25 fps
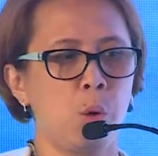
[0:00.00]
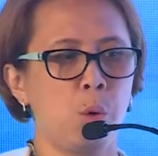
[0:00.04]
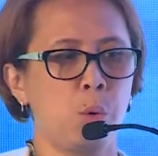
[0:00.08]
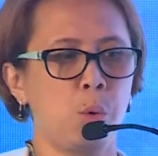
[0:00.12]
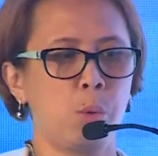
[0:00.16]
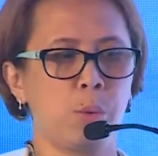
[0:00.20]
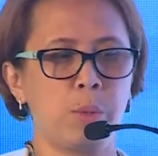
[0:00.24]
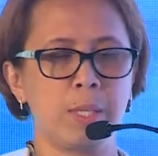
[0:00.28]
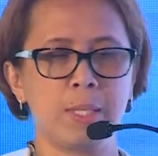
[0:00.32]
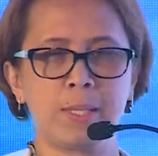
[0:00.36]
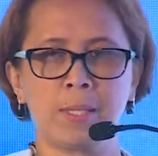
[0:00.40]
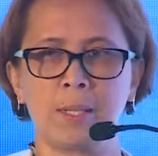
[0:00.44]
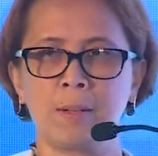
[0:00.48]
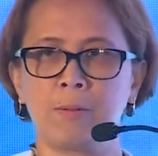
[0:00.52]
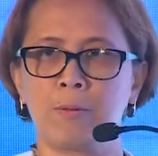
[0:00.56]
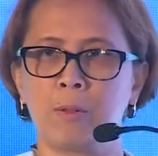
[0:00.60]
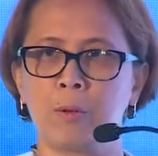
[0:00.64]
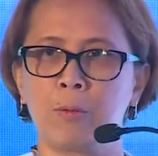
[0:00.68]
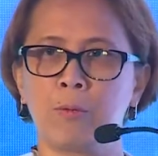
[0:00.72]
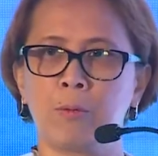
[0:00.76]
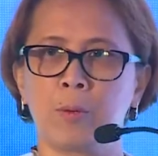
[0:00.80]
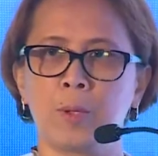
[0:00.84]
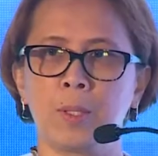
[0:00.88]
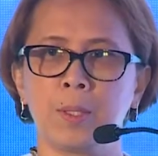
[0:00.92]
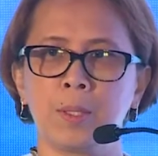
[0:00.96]
who received the
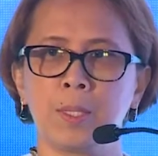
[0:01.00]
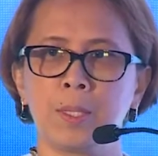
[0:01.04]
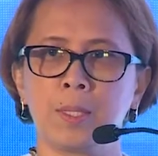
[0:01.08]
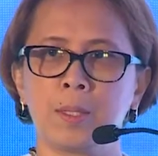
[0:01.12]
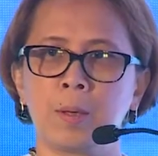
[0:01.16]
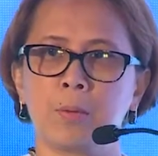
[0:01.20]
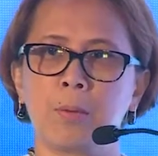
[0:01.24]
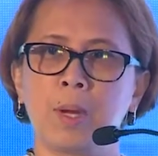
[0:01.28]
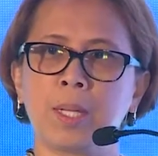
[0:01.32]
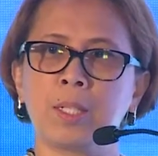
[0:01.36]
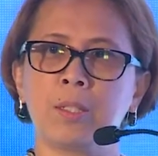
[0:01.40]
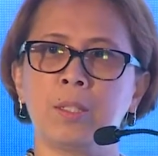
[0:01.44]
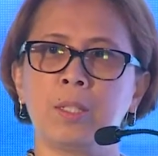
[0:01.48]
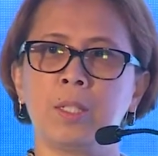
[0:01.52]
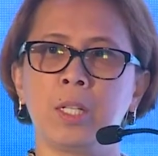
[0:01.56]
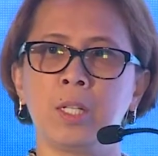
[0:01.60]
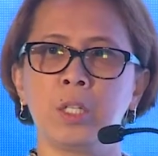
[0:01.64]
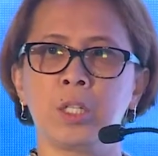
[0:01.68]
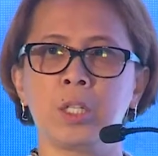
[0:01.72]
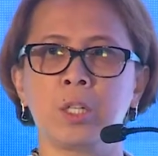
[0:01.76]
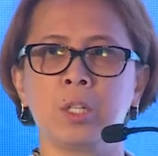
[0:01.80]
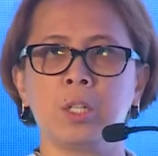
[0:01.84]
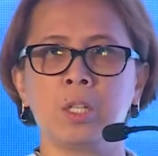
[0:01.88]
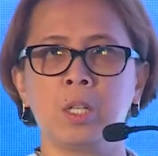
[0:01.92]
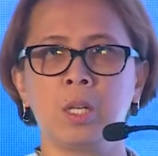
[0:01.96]
first
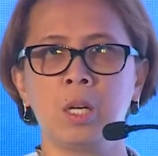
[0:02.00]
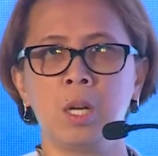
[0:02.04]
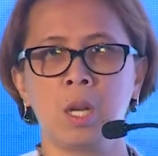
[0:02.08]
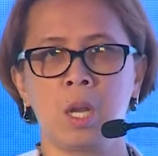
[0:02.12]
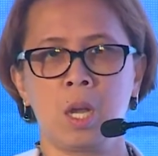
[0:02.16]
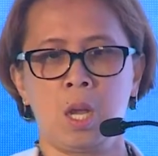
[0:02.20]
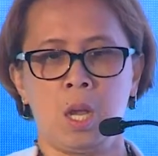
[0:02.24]
recognition